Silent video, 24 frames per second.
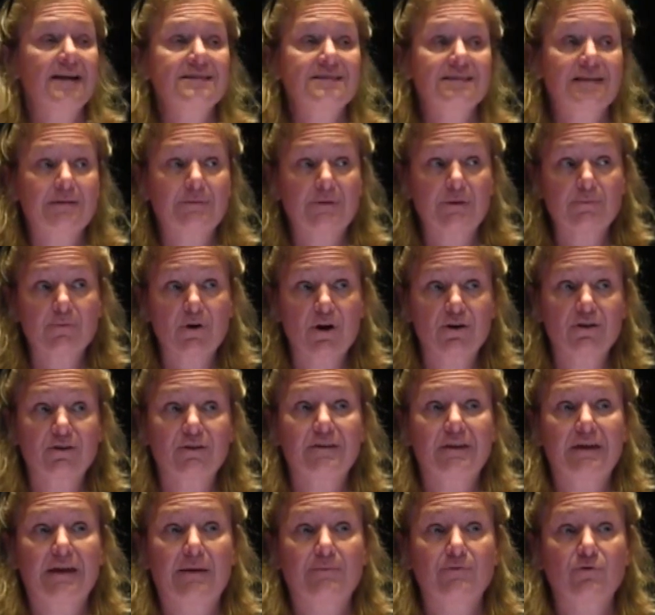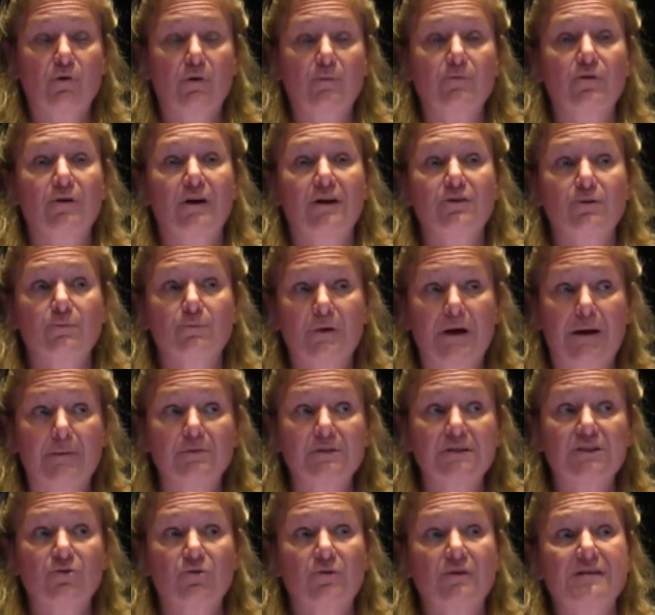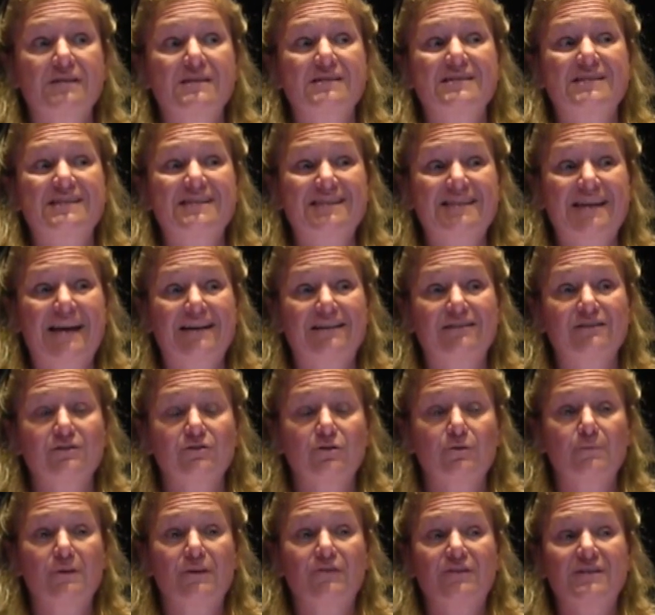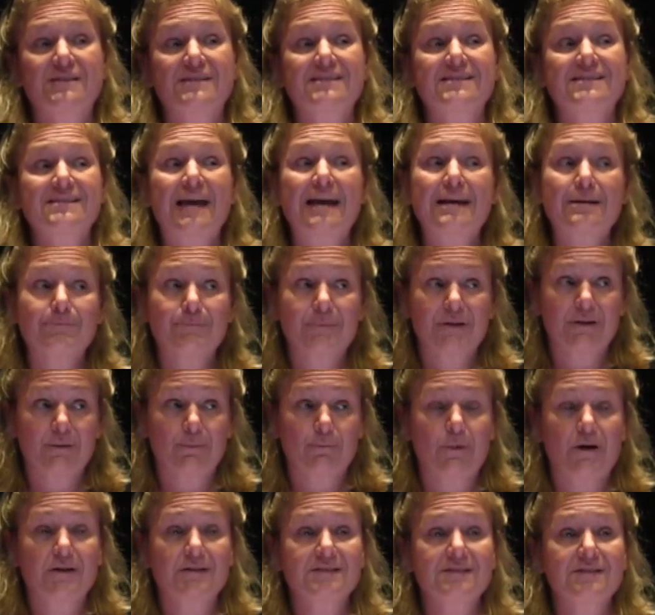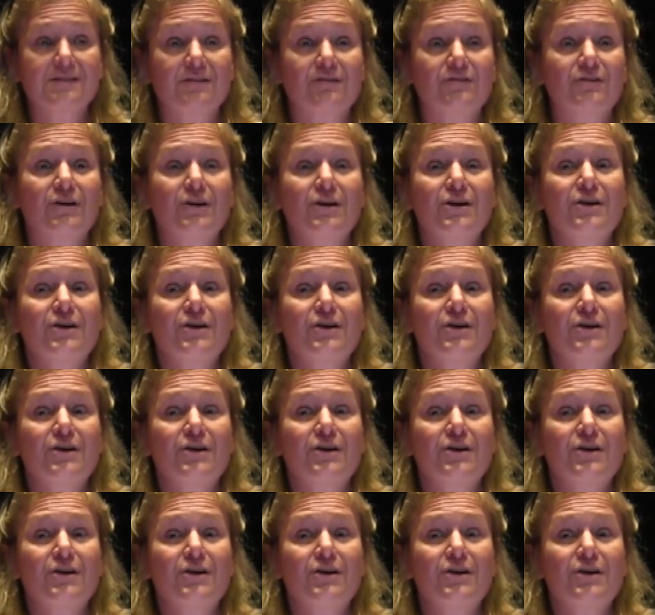it's going to be markedly abnormal, and you're probably going to incite a little bit of excitement amongst the